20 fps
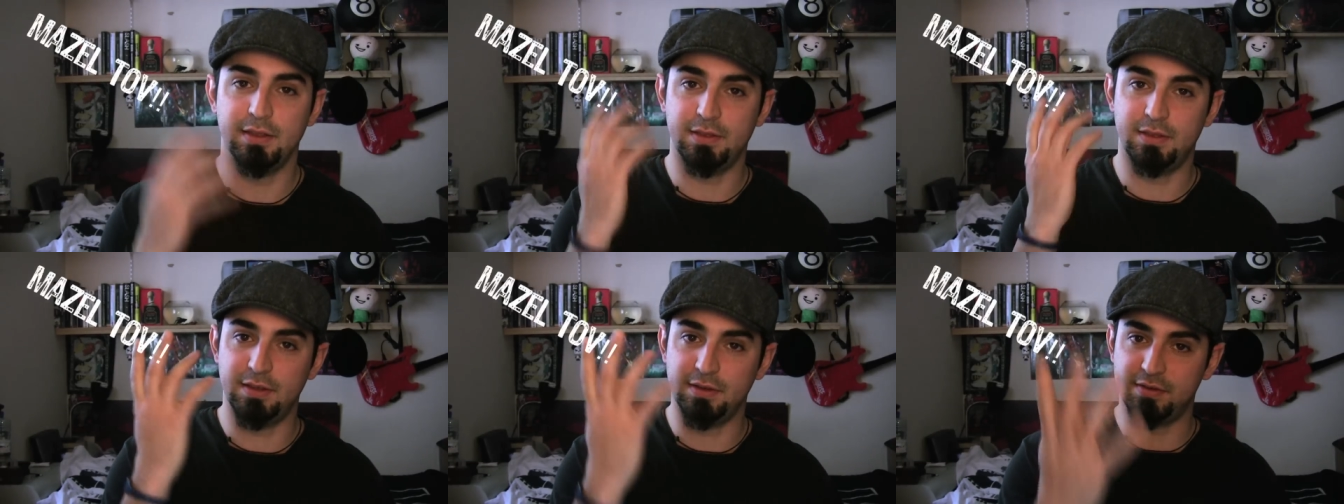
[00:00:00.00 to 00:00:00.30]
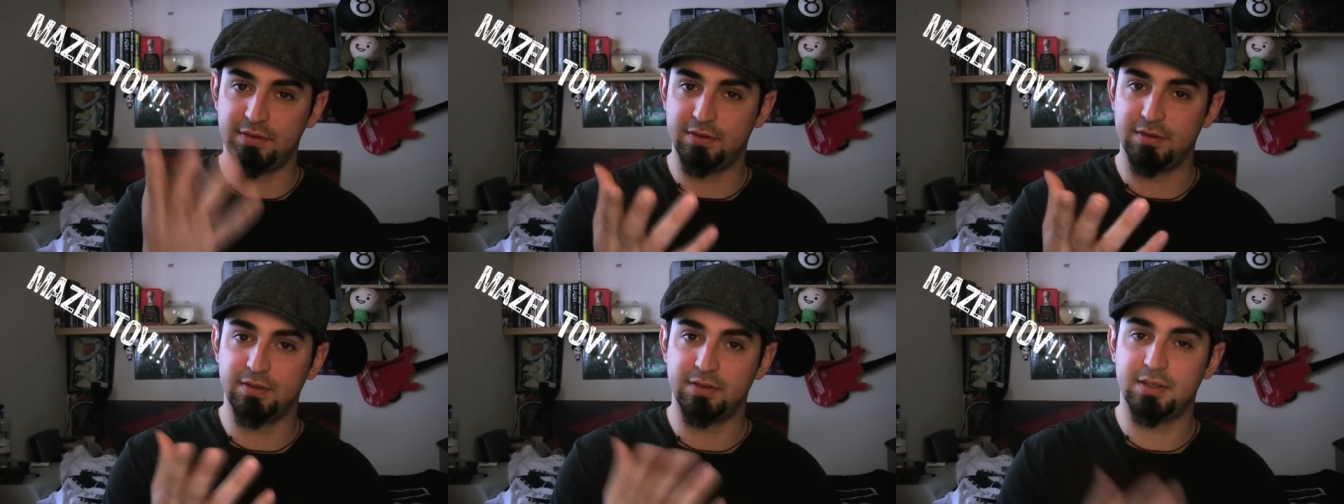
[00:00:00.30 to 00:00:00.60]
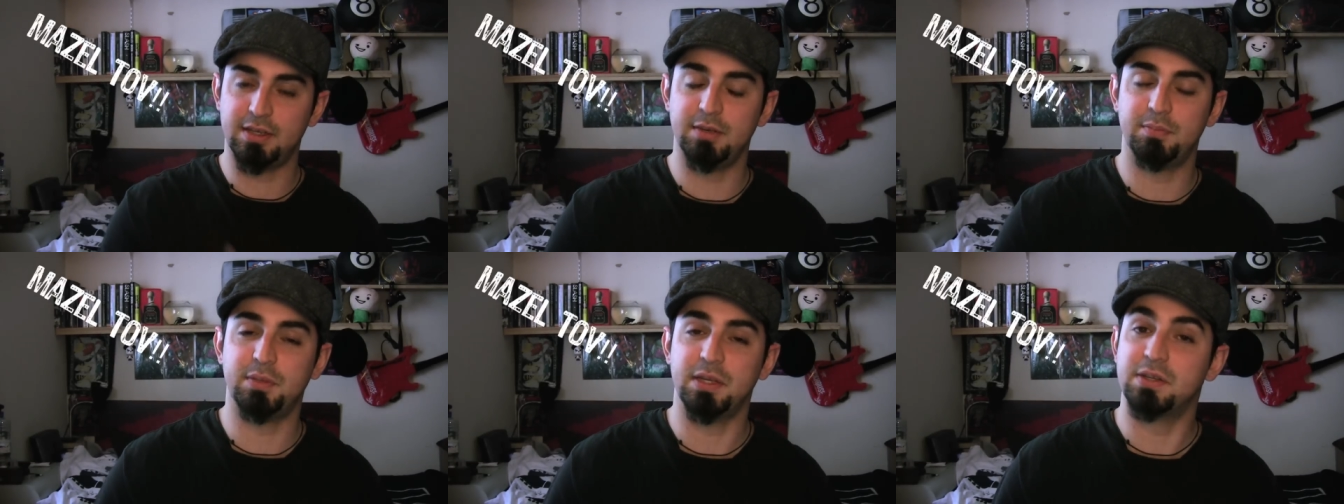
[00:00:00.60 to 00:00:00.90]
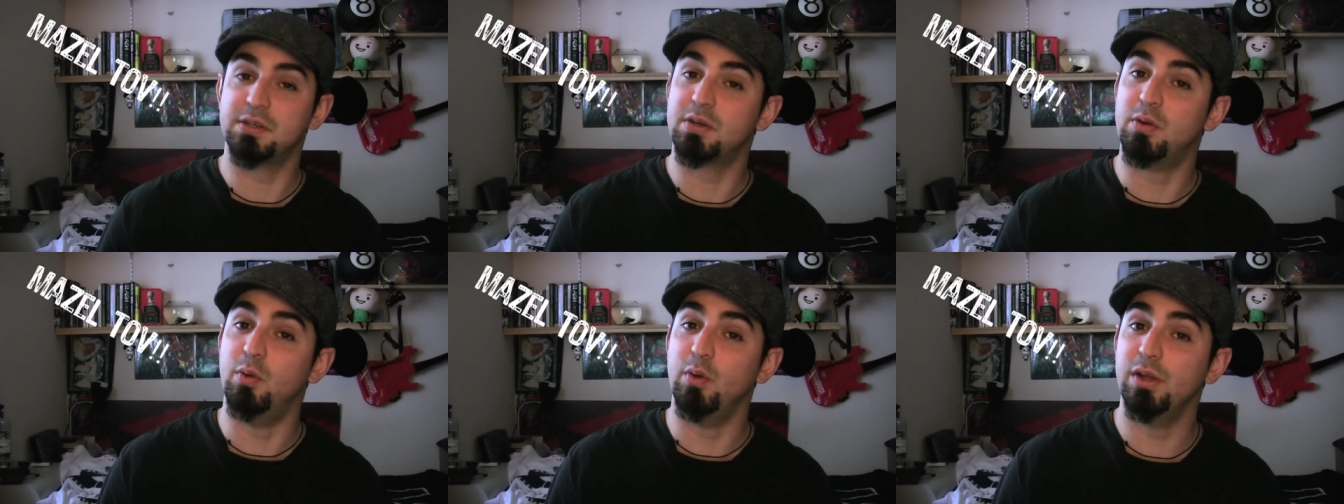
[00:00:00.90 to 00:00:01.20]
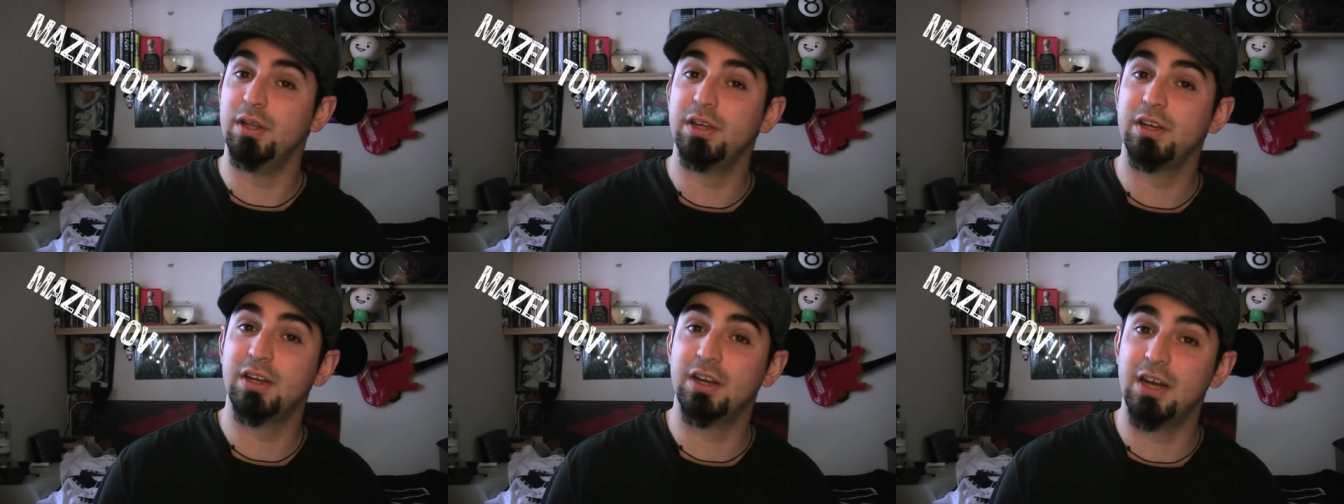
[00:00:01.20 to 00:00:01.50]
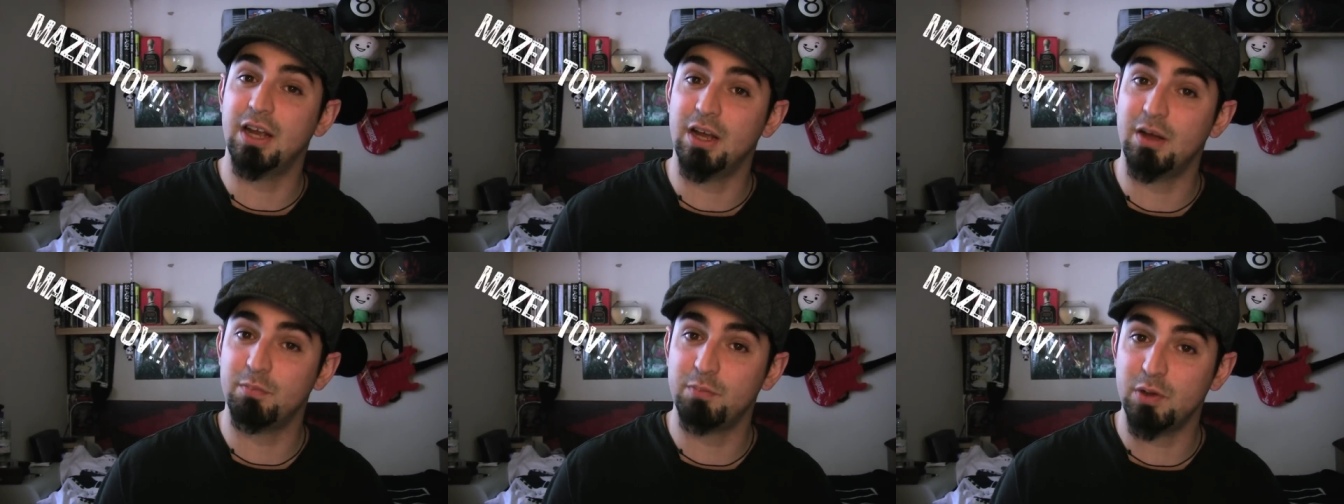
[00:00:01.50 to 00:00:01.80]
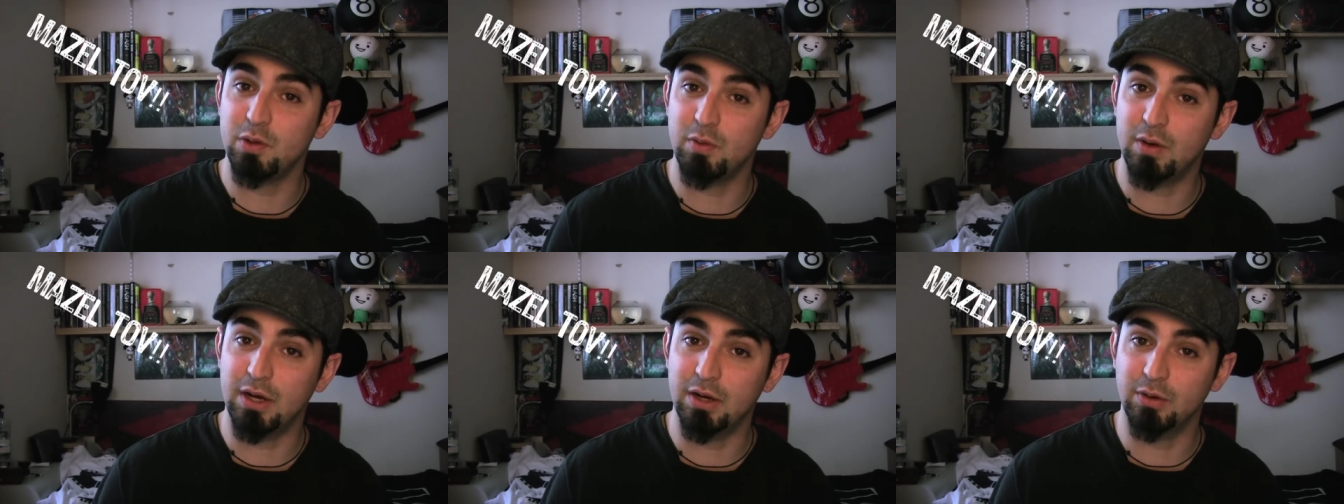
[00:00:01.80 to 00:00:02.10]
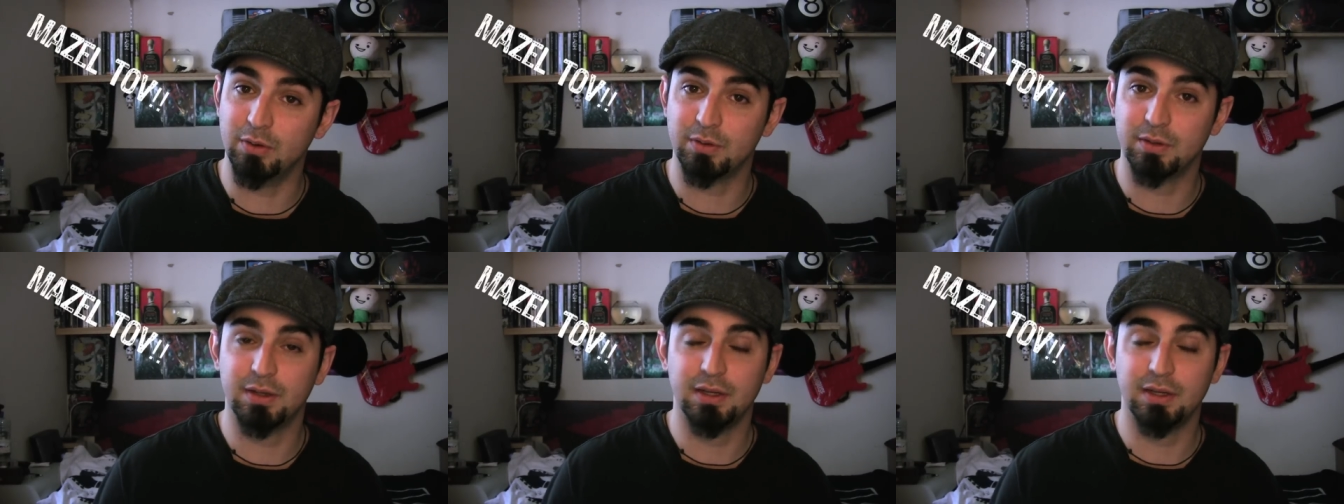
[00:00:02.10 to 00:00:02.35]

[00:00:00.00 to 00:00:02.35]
This is a tip that's really going to help you out.